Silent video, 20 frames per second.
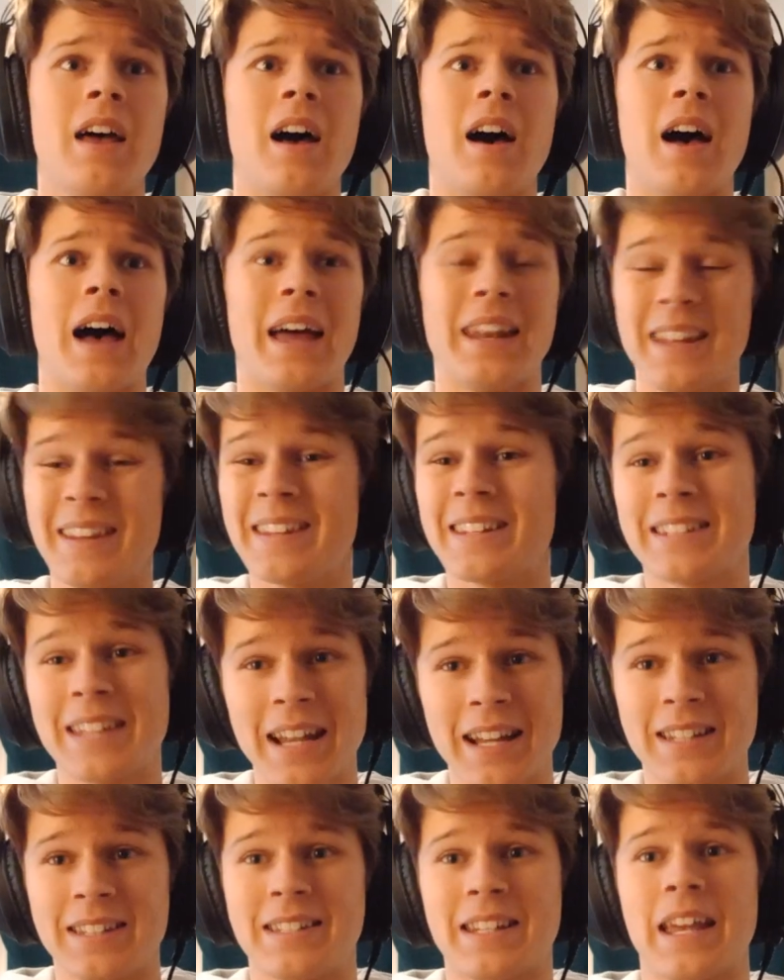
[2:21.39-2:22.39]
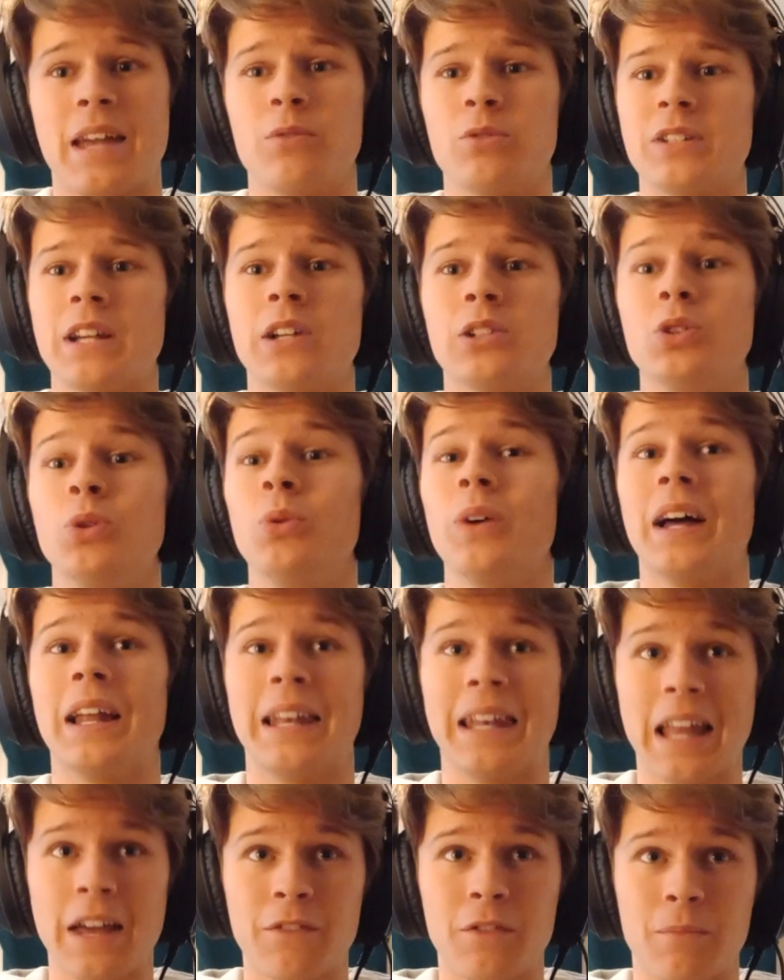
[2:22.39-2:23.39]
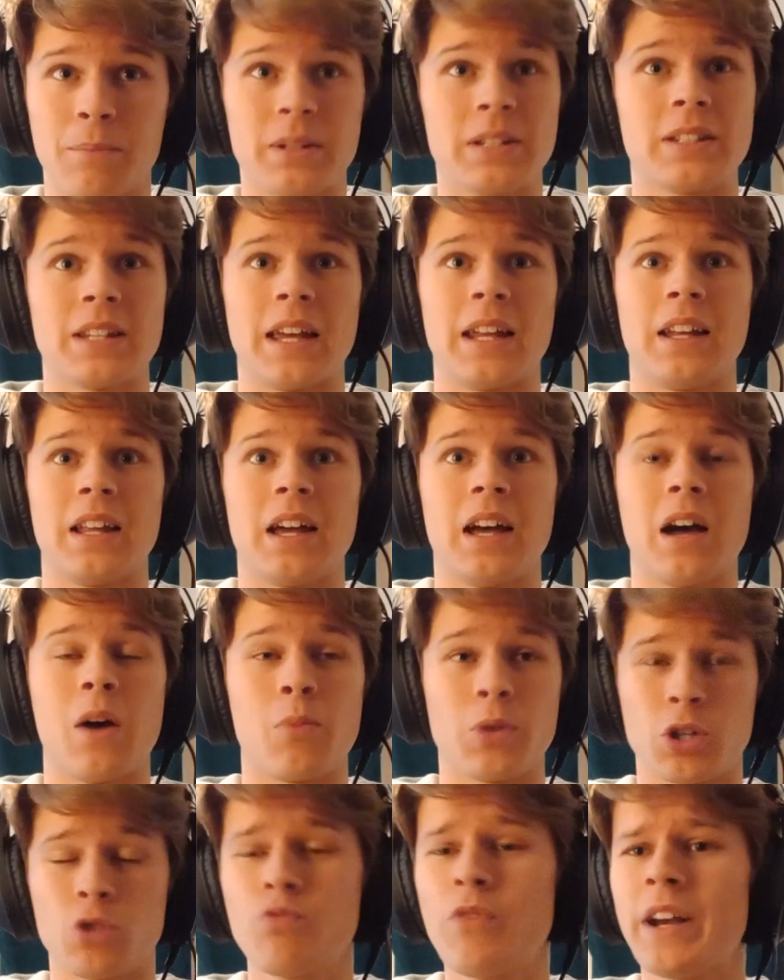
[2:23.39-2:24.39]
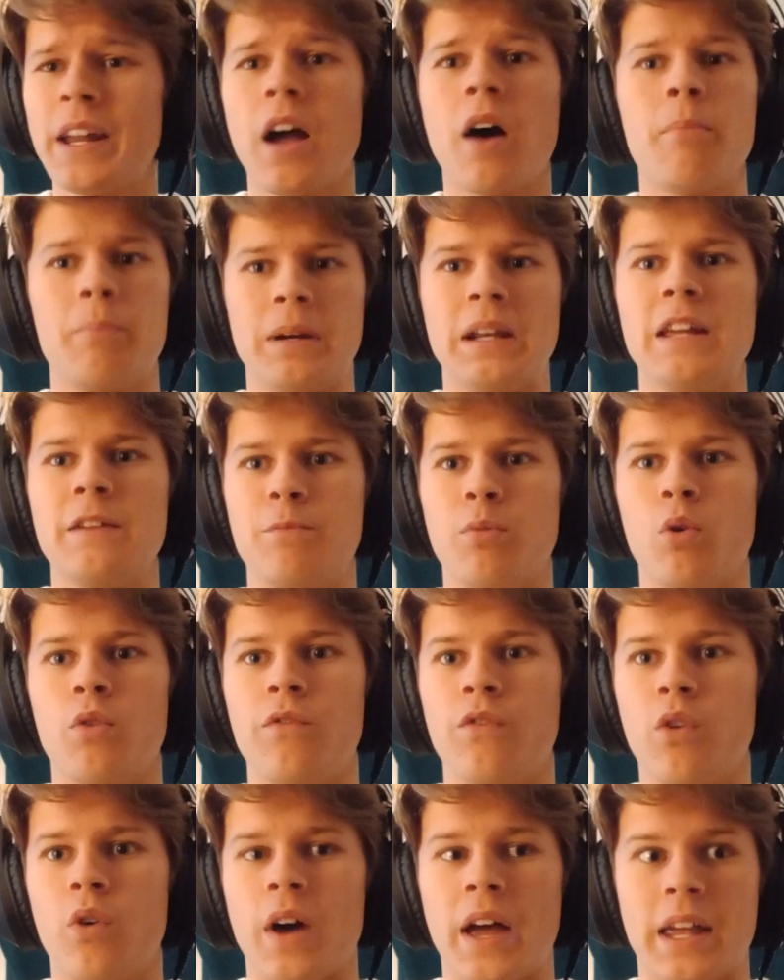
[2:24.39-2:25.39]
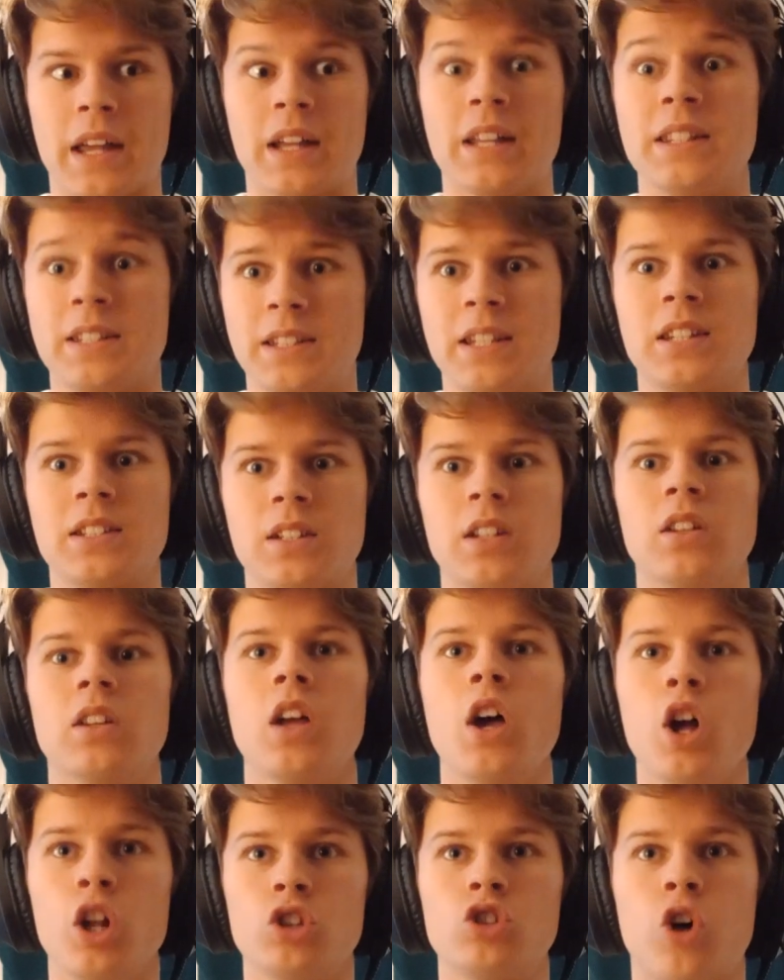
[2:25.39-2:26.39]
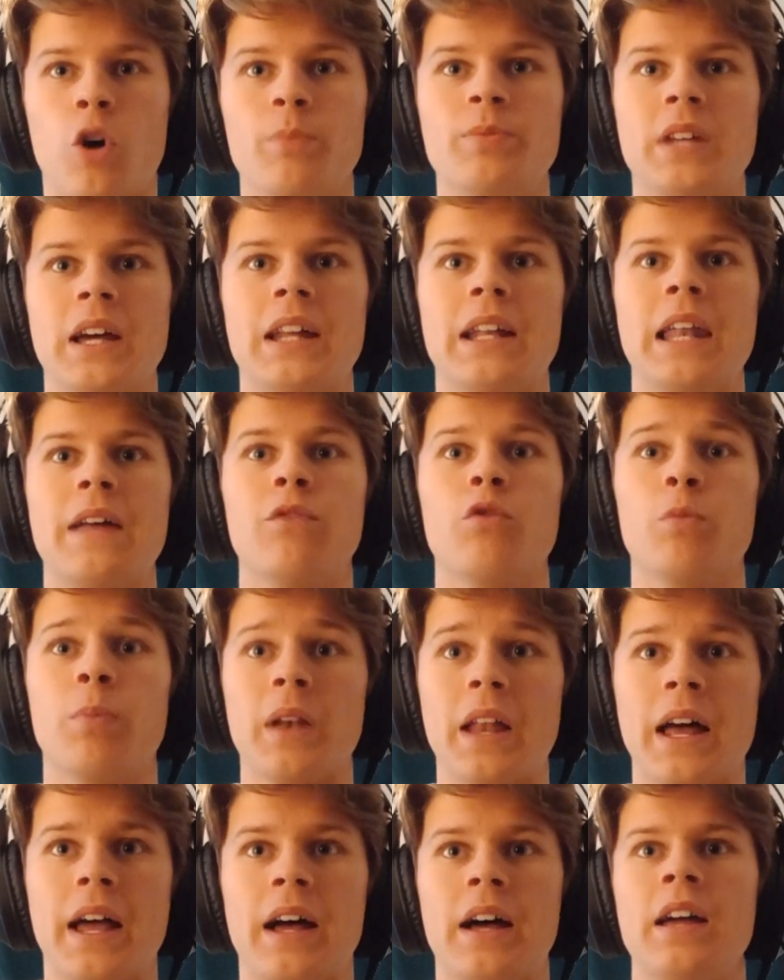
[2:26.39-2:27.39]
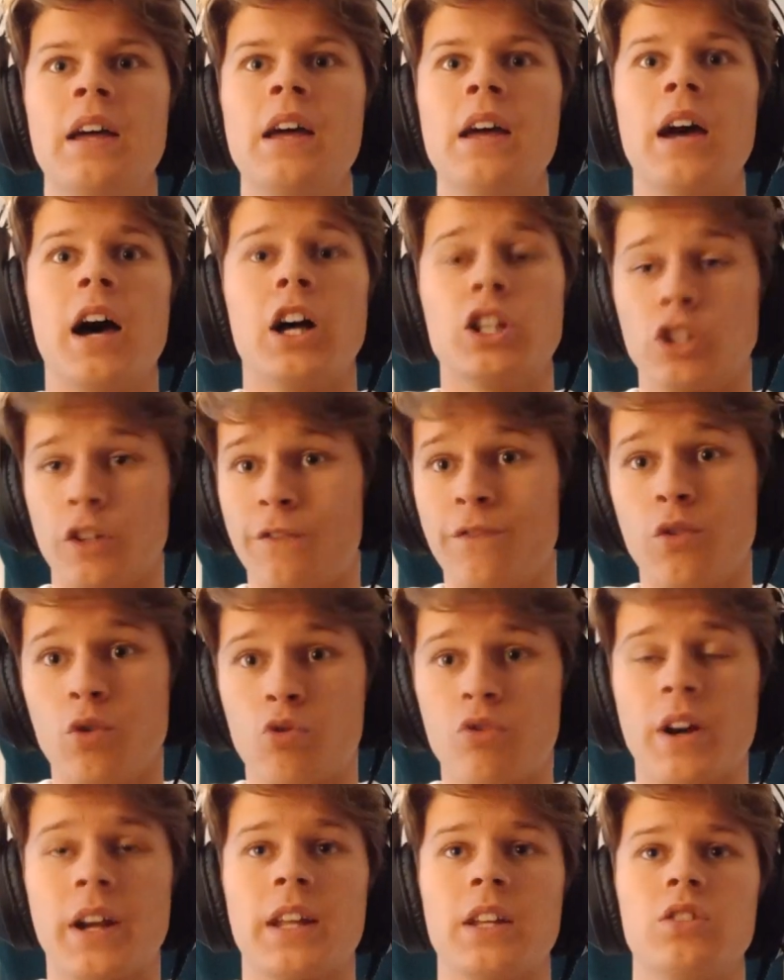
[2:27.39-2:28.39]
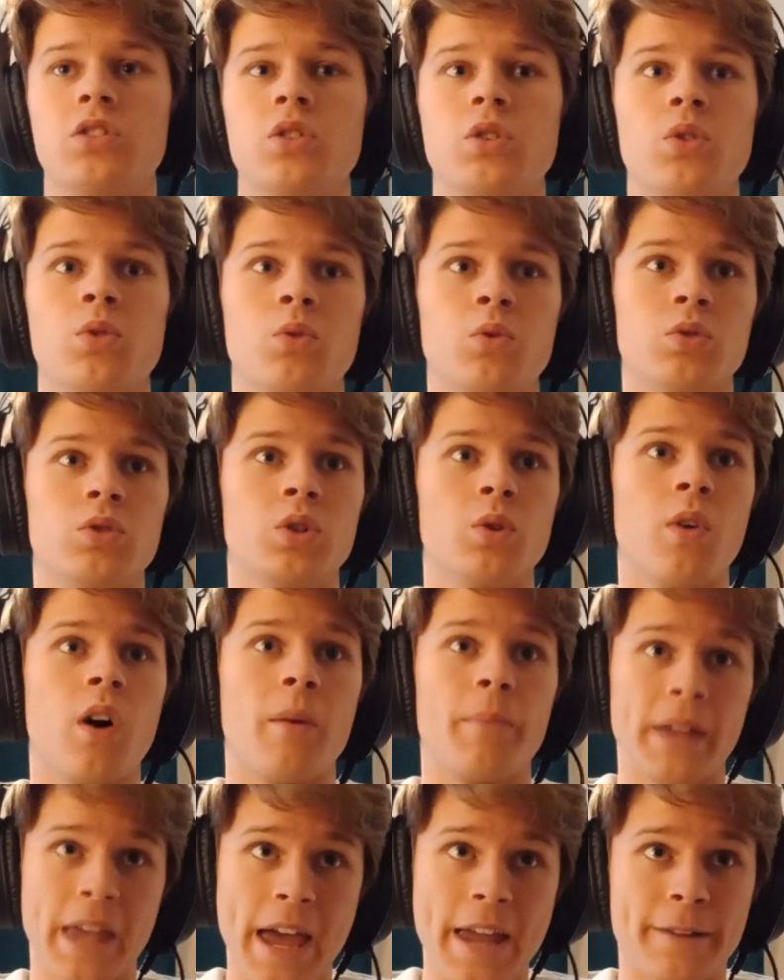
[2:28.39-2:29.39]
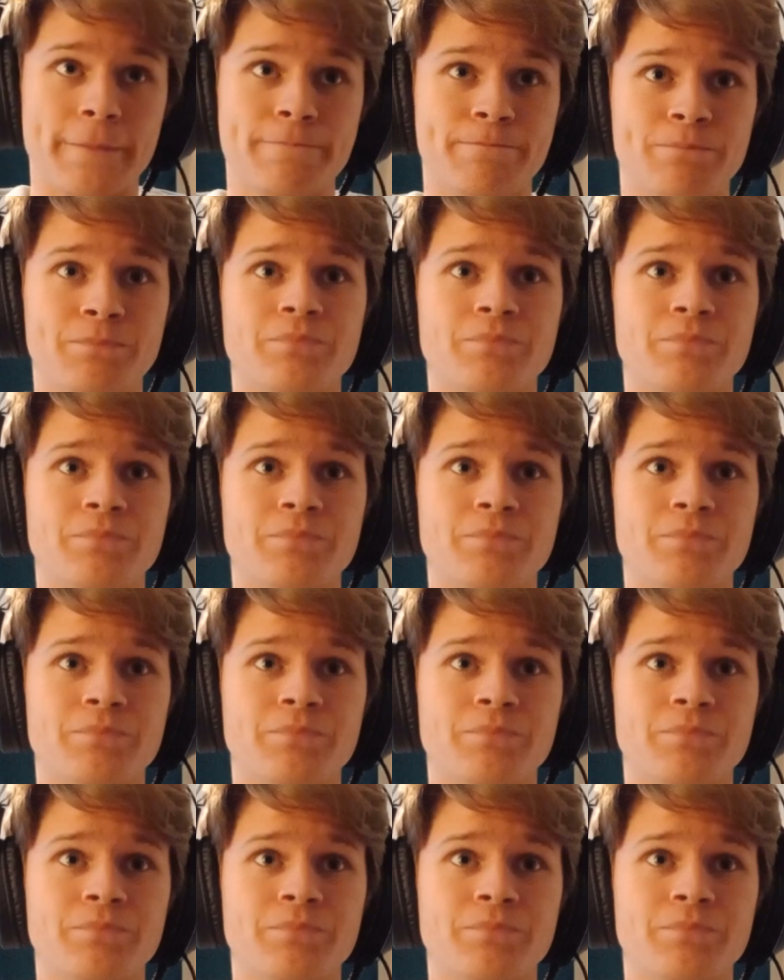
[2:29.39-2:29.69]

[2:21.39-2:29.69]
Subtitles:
and in the second set, it was down to 11%, which is really unbelievable for a consistent top 10 level player, so full credit to RBA.